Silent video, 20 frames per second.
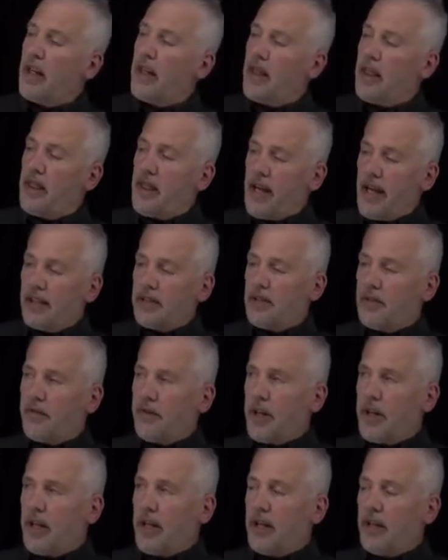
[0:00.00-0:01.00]
That's a
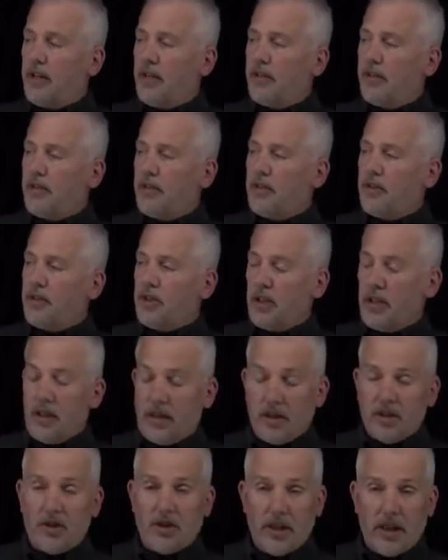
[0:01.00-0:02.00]
very ge
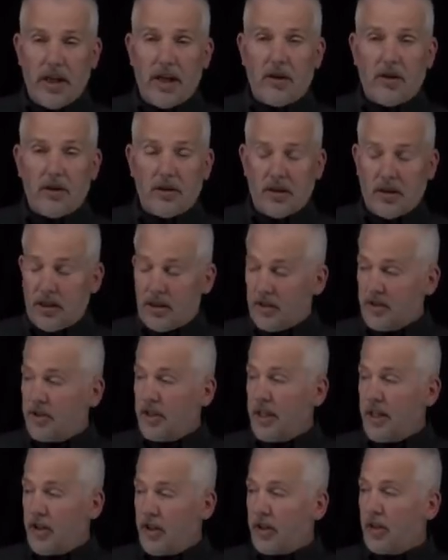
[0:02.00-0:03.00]
gener uh,
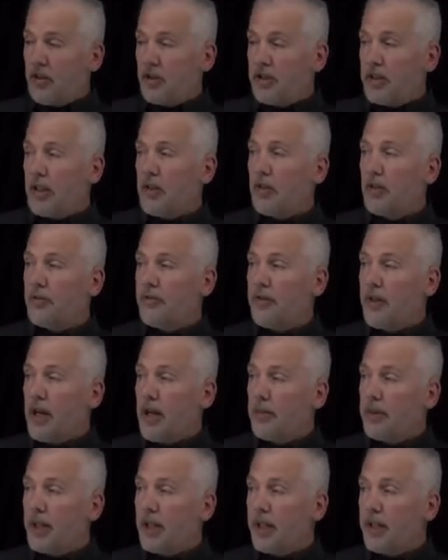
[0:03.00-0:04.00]
generic or general
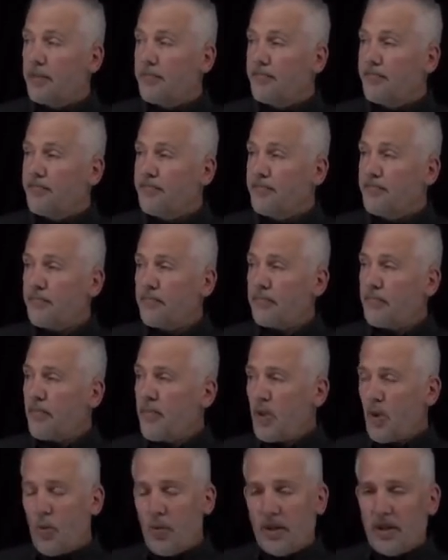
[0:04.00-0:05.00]
phenomenon.
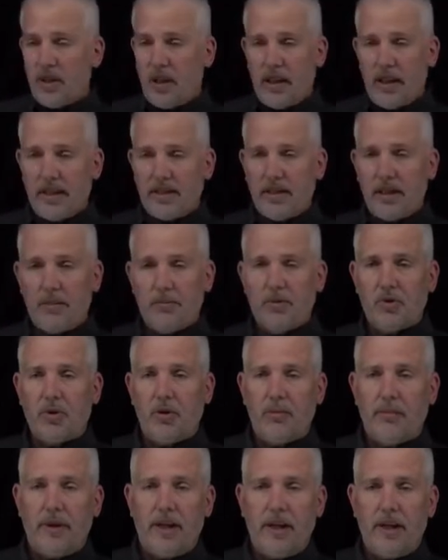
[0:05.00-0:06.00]
We saw that same sort of
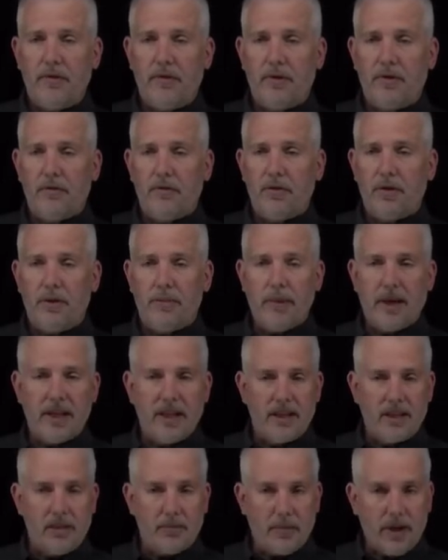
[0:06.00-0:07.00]
behavior for the
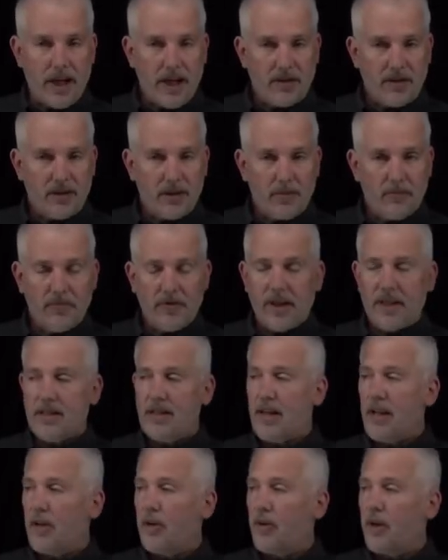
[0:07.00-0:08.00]
magnesium-calcium phase
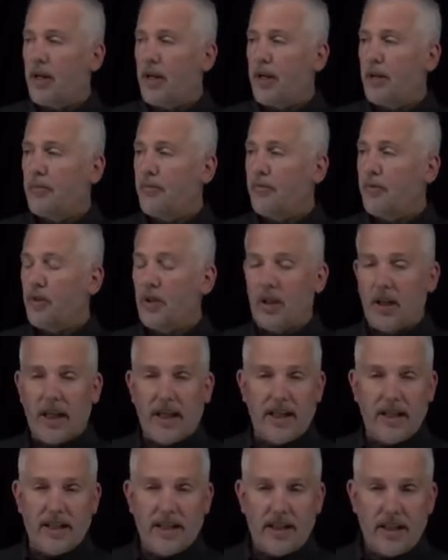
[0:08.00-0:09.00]
diagram, for the lead
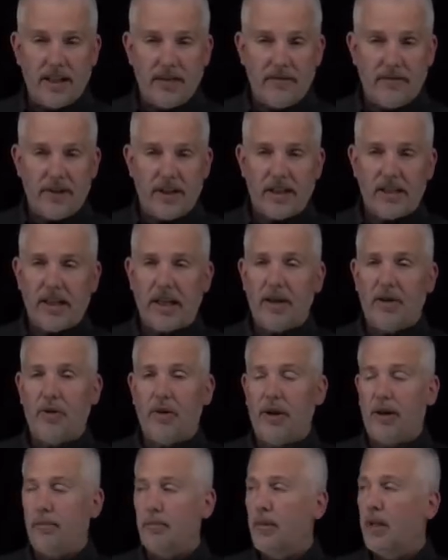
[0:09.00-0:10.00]
and tin phase
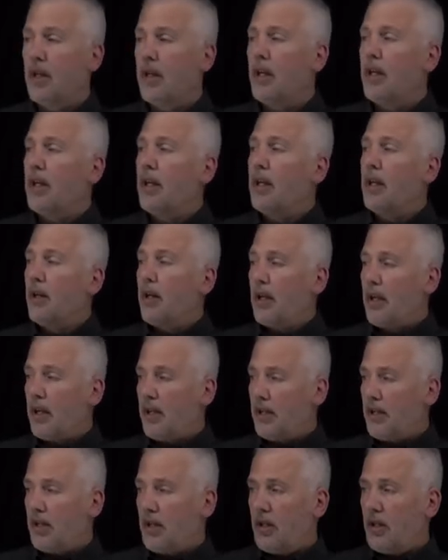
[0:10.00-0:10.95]
diagram. Uh,